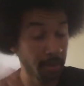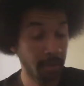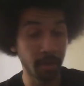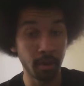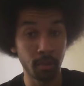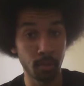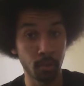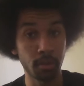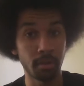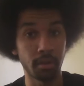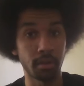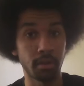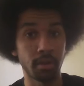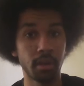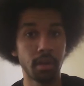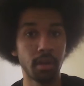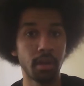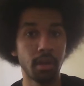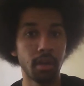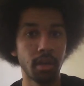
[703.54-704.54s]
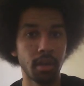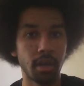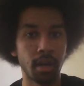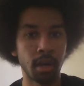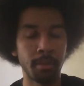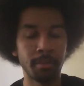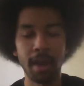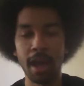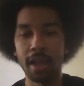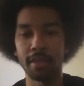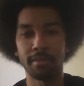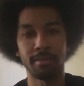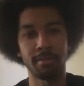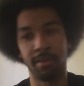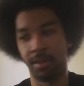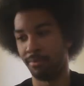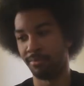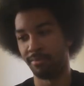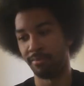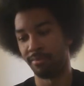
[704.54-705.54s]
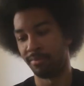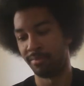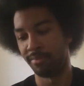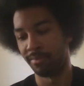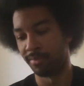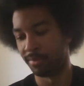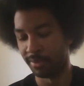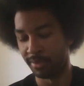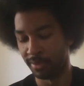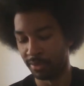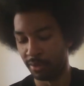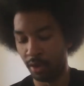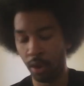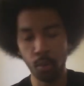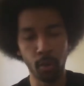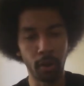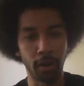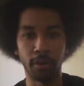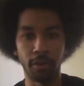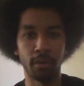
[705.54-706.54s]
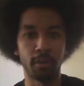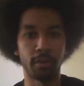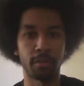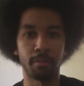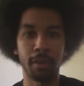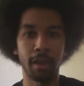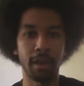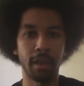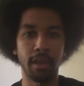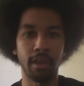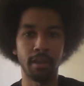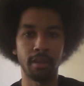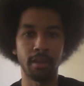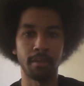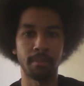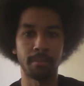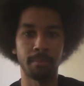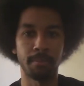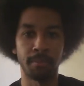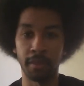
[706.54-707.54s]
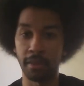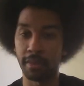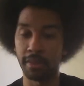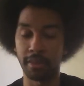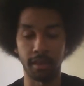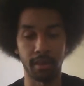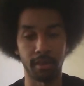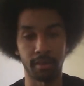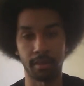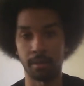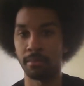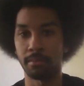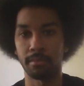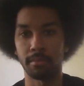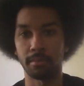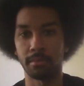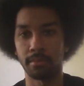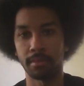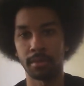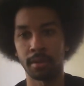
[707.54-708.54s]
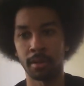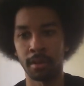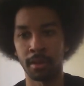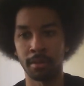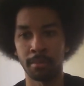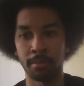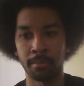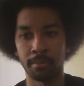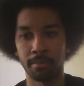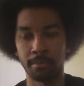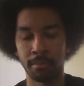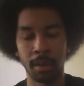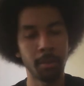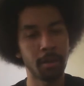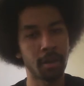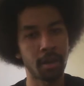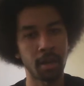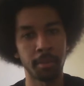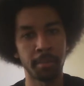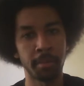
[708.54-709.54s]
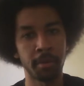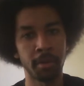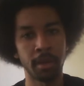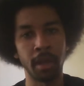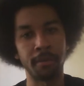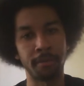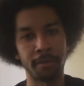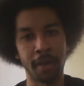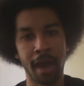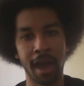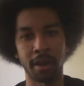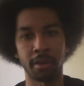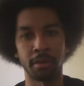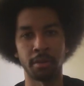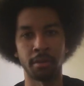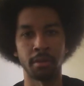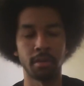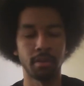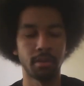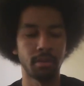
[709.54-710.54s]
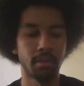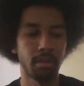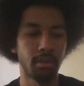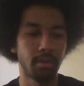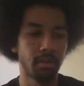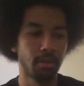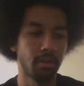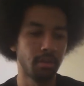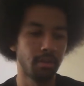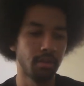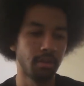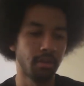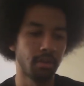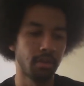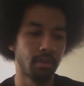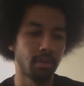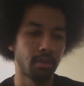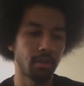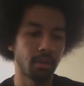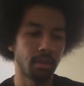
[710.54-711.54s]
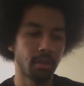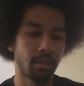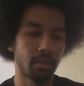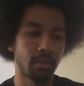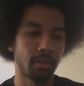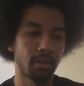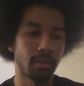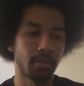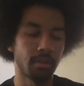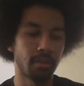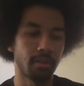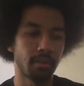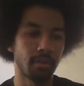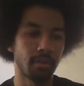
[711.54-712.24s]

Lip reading: and there were. Nowhere near as many this season. Maybe a couple, like Fat Girl. So